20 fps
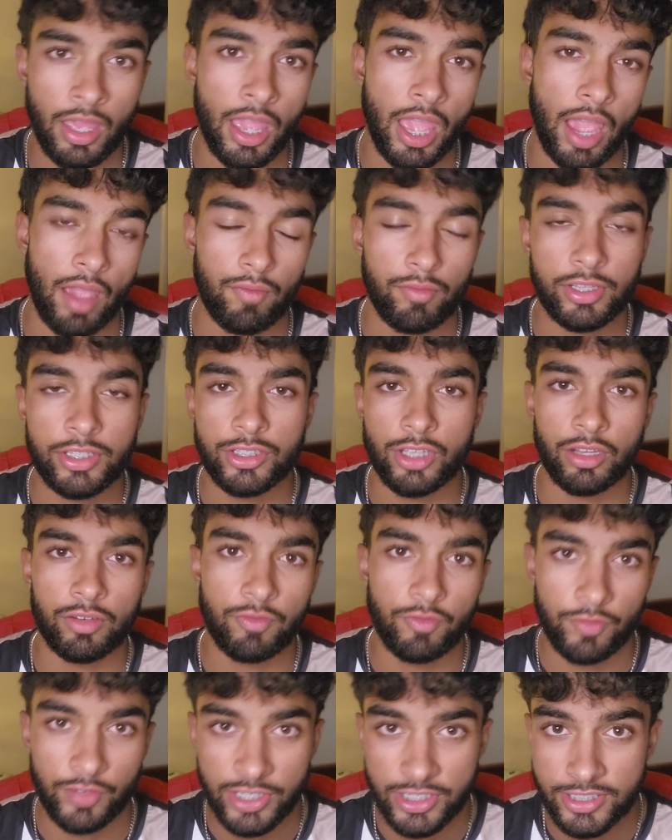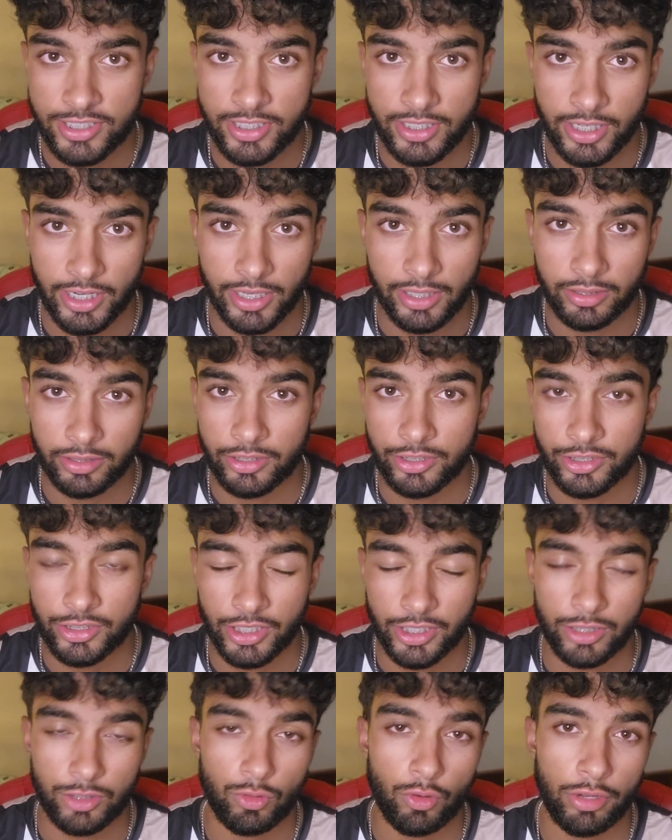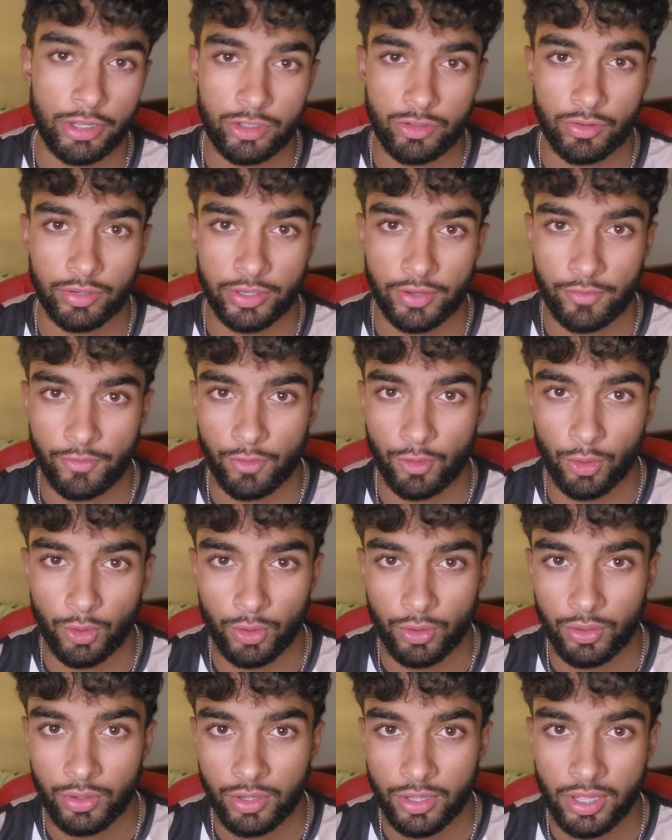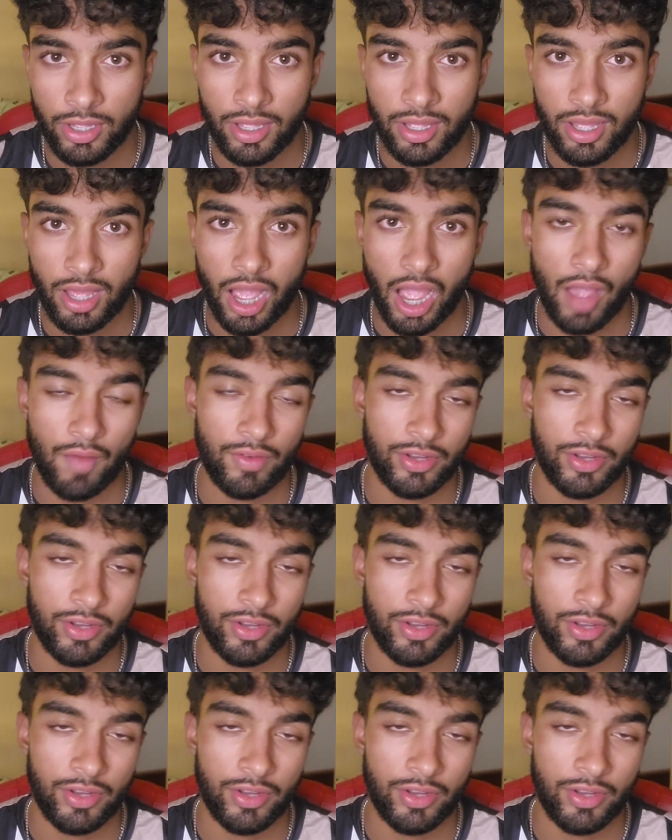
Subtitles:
Having done VCE English in 2024, I've